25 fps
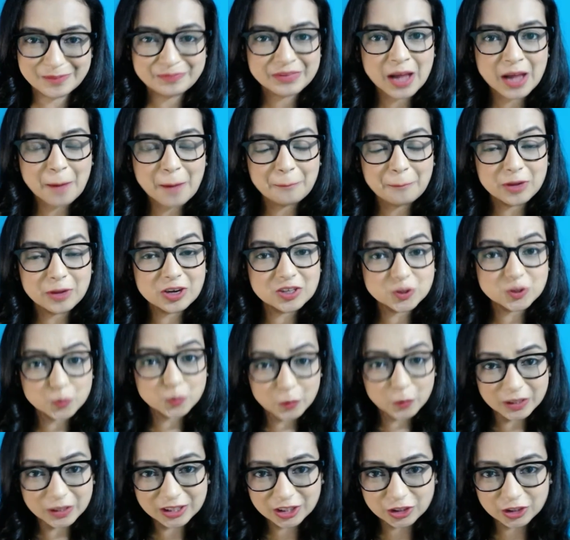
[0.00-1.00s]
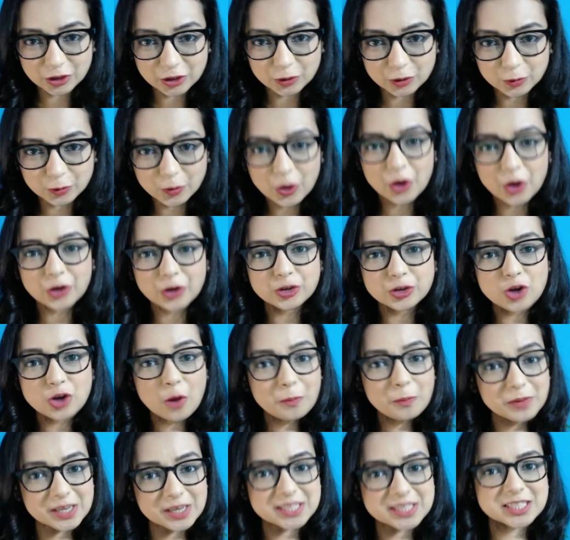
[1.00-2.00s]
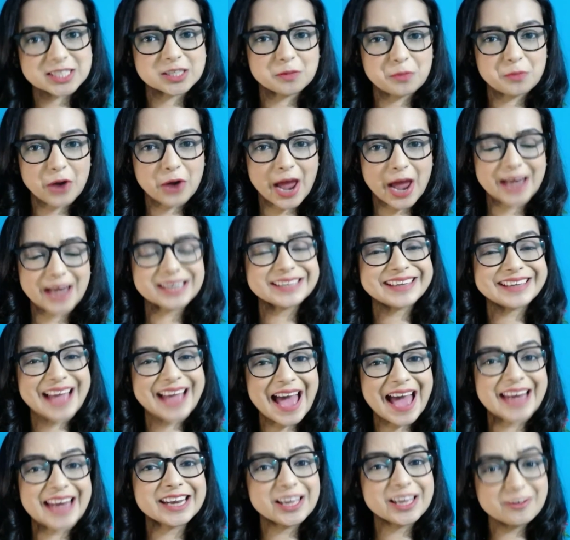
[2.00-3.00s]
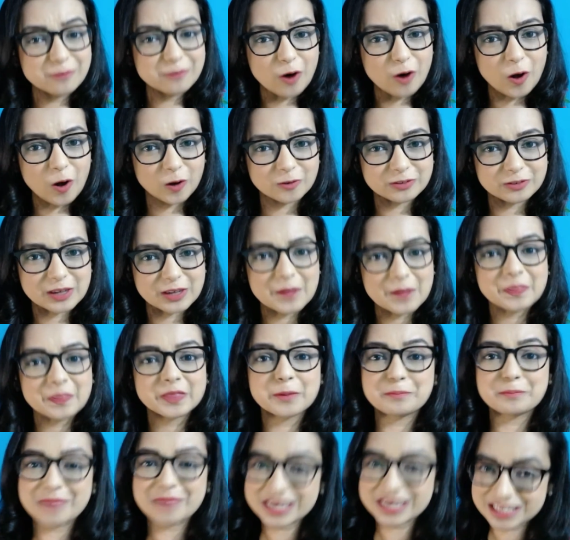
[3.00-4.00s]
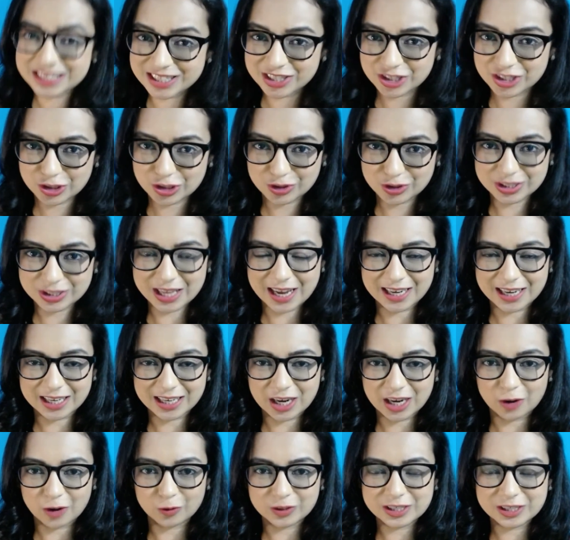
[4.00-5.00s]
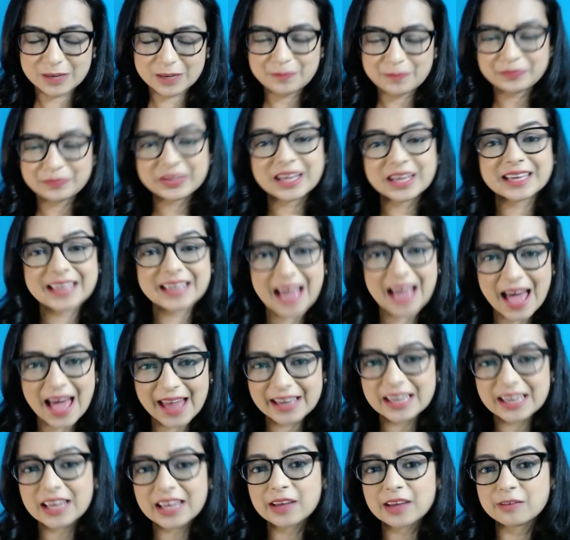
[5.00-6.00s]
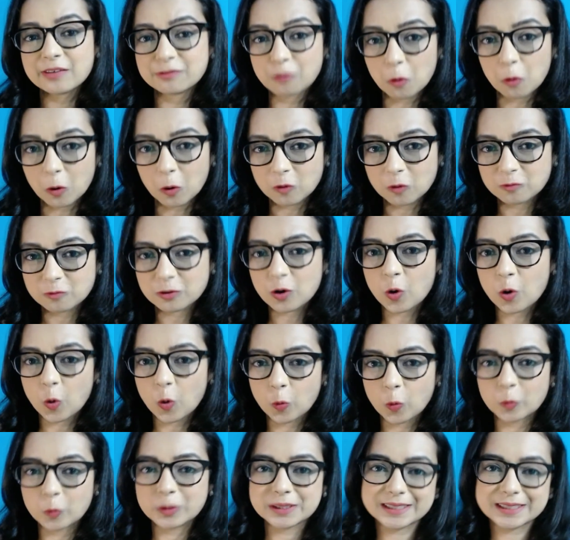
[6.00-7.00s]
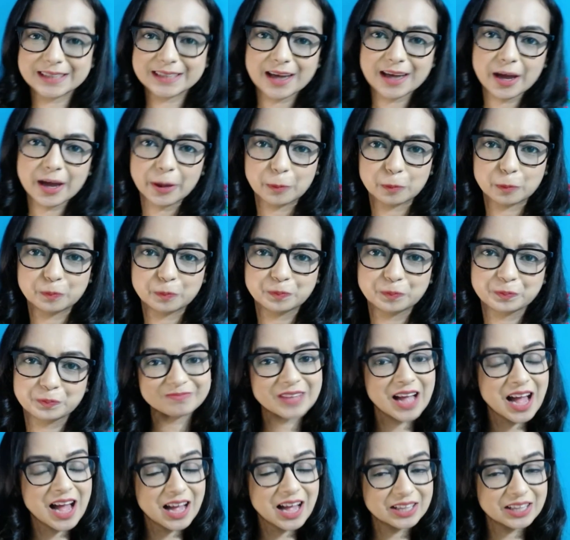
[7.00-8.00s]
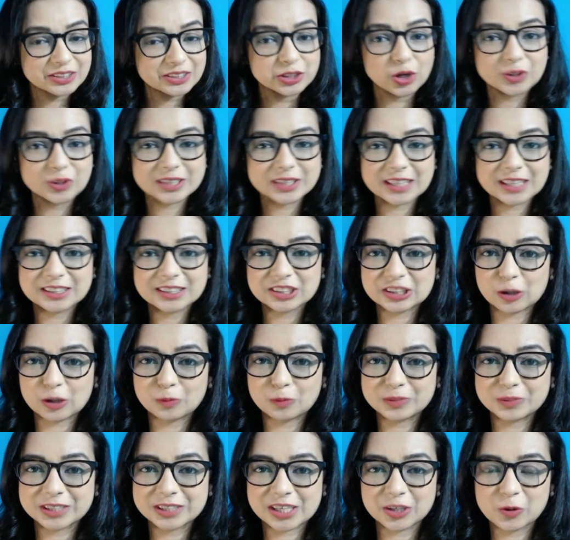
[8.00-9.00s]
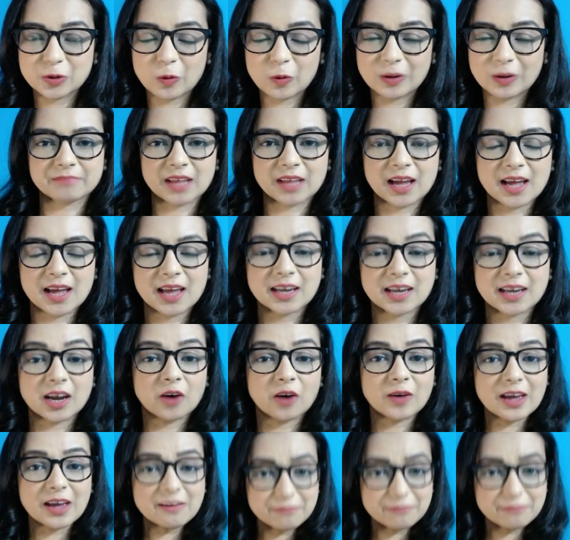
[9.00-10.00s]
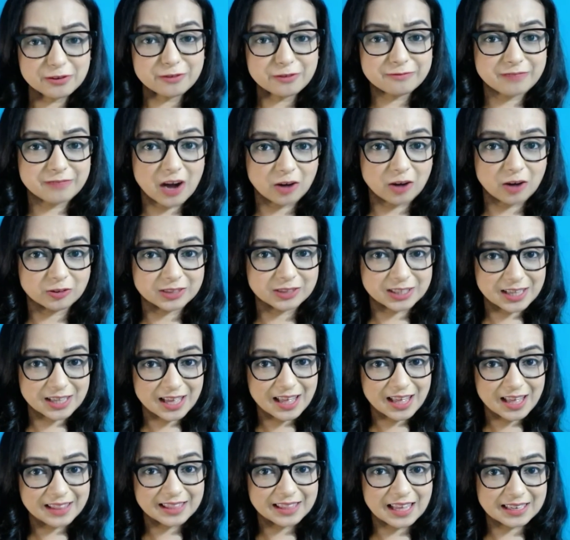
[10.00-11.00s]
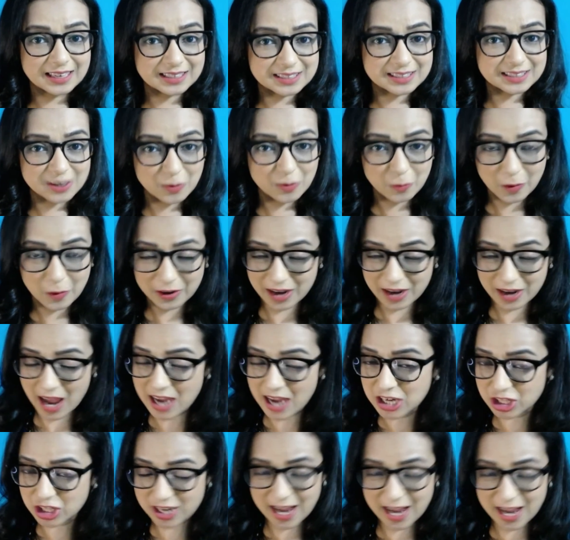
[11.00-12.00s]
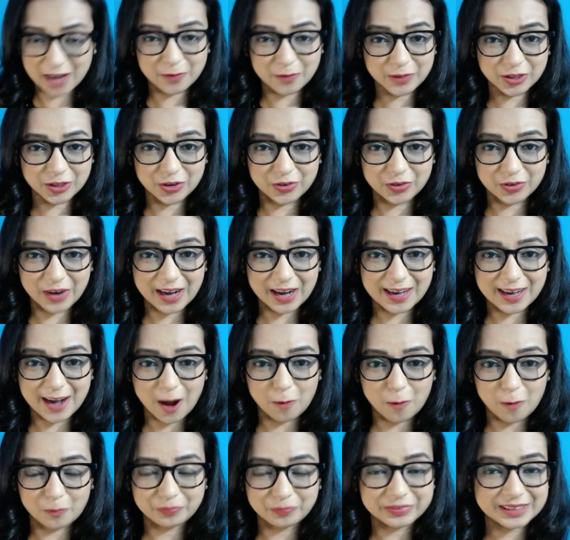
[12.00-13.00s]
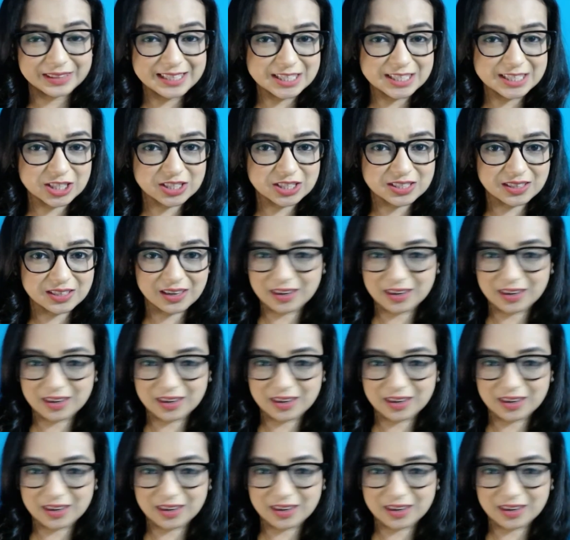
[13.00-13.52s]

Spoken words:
because with you, your personal brand can evolve. The message you send out can evolve over time. Those are the top 10 qualities. Now, if you found that what I shared with you right now, these